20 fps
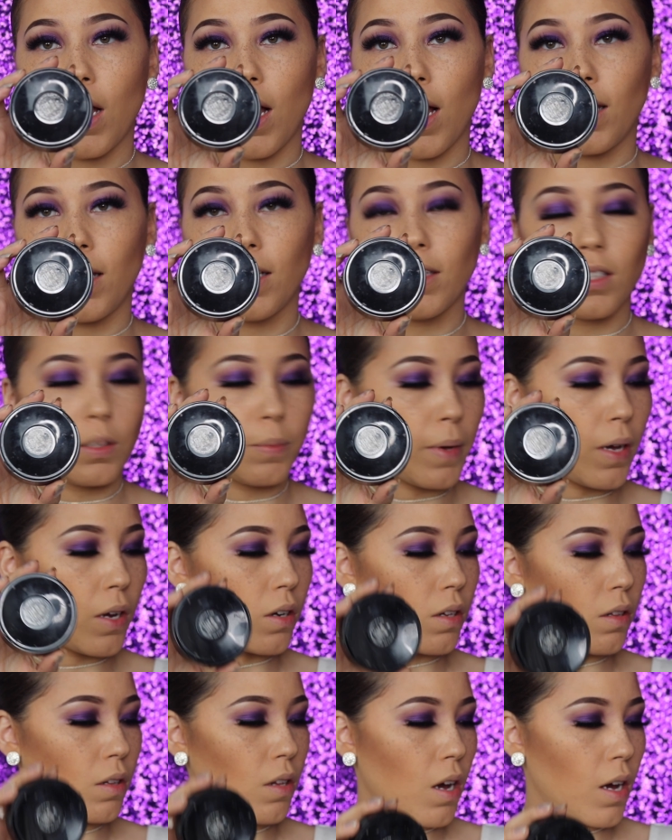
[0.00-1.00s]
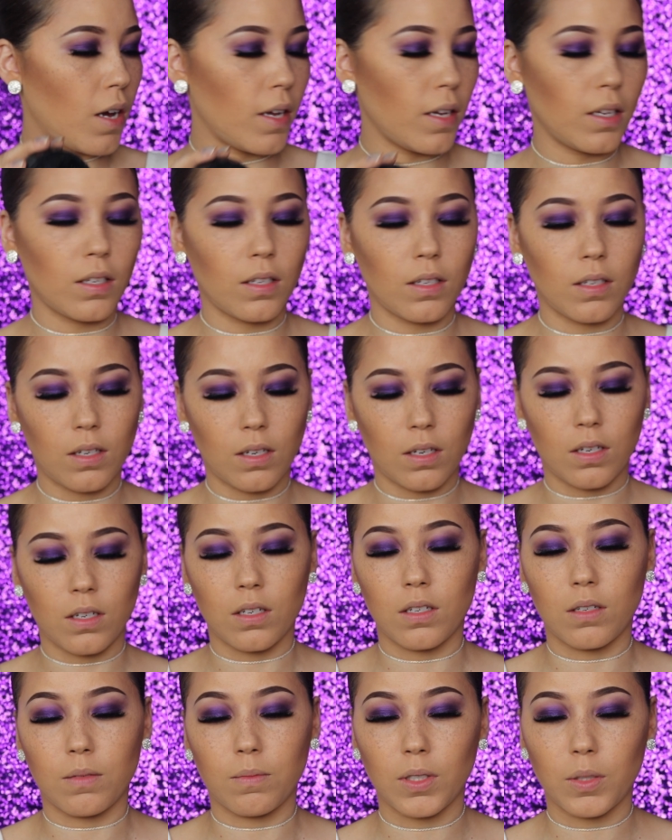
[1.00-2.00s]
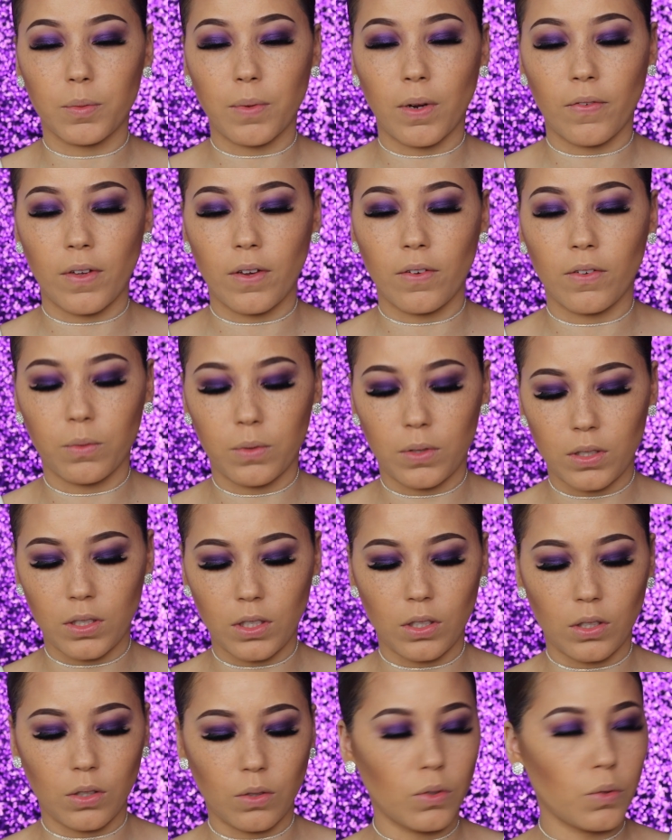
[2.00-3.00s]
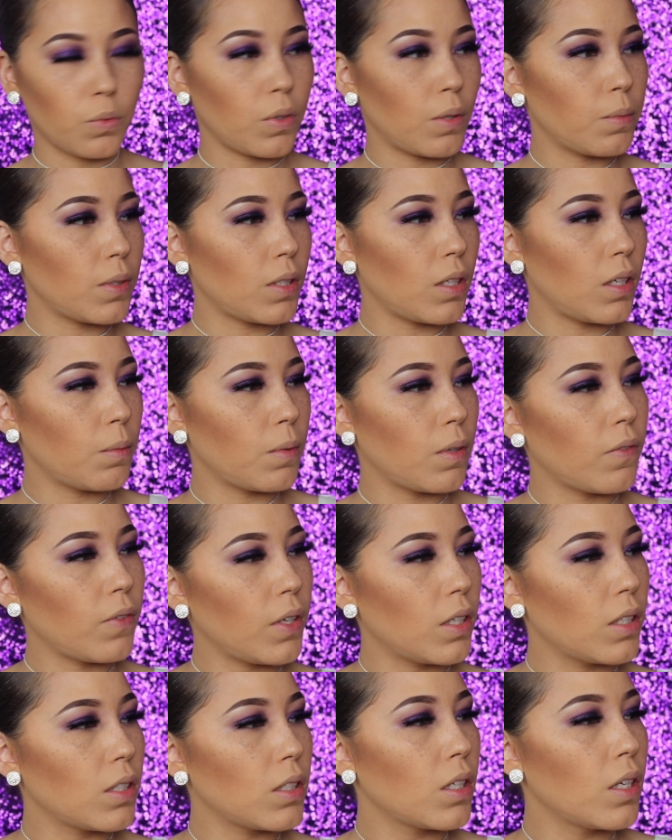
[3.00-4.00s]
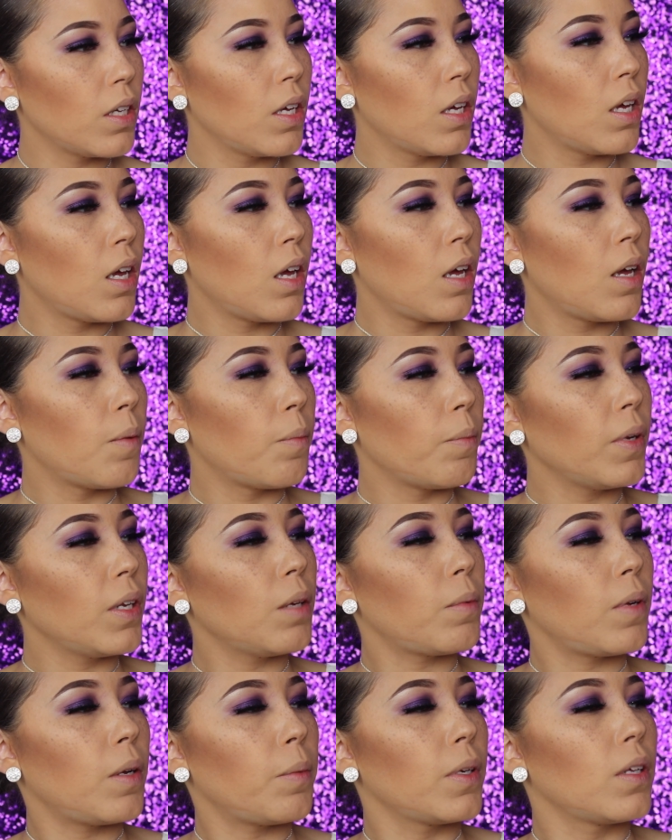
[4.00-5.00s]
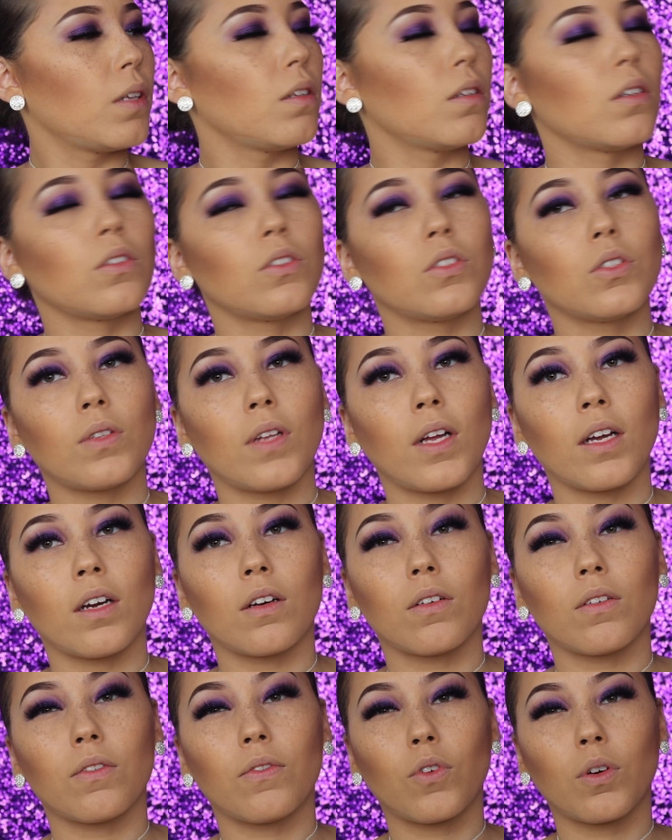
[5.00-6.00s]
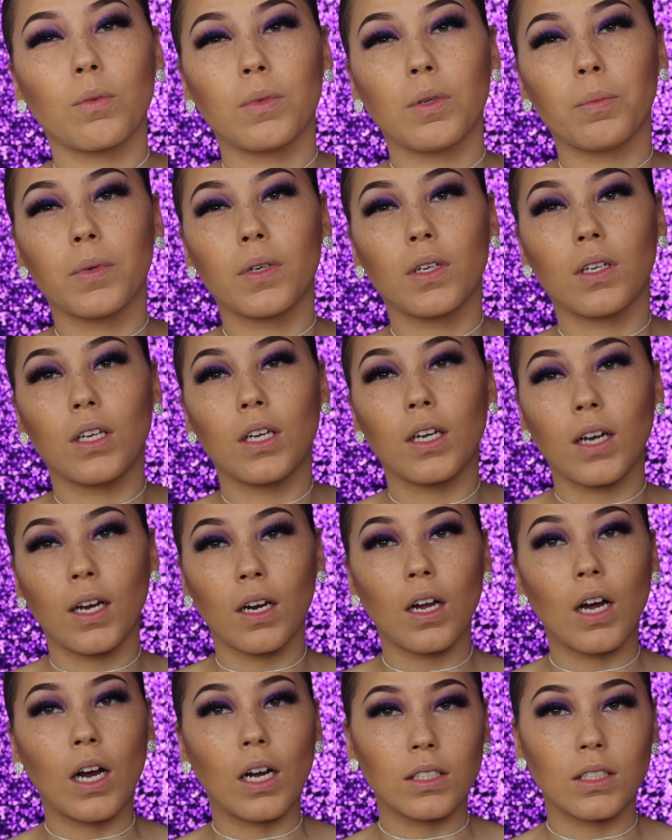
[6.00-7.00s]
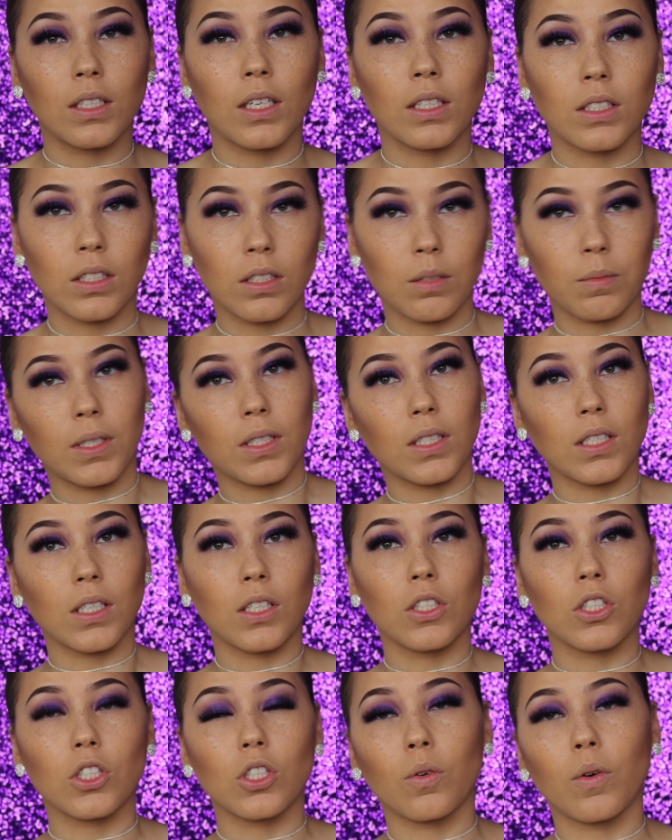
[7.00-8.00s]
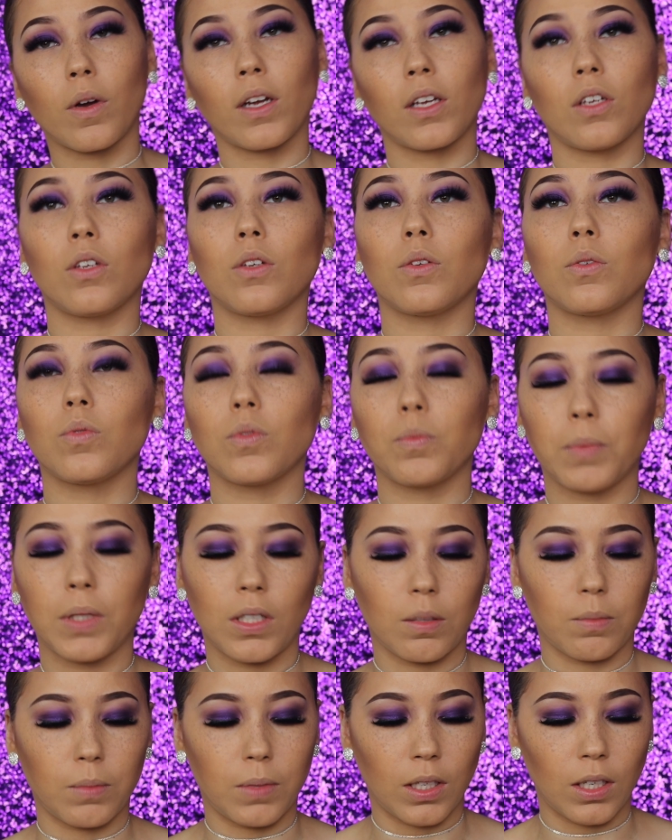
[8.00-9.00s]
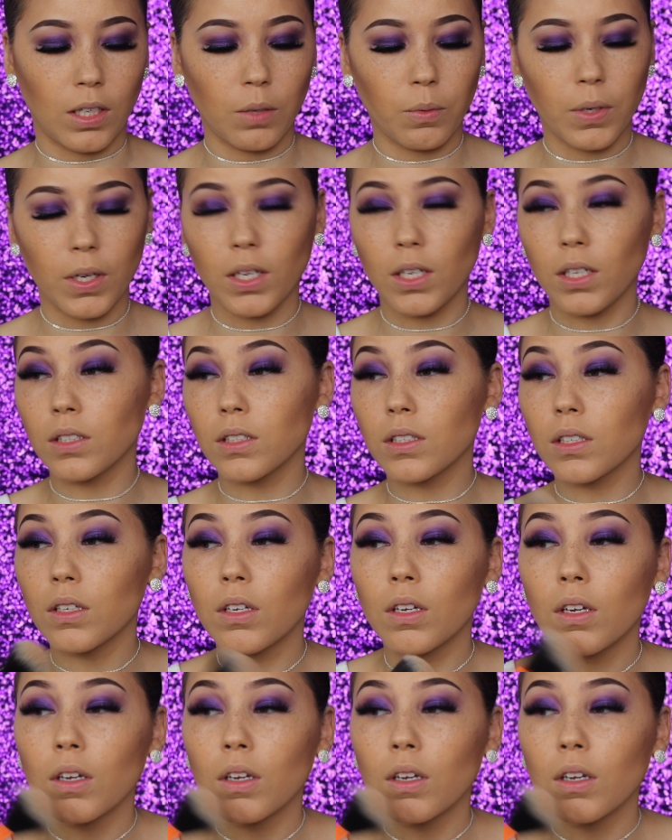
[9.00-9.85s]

I like this powder a lot. It's my favorite one to use when I'm setting my face. Medium might be a little too light for me, but it kind of oxidizes on my skin, so I use medium anyways.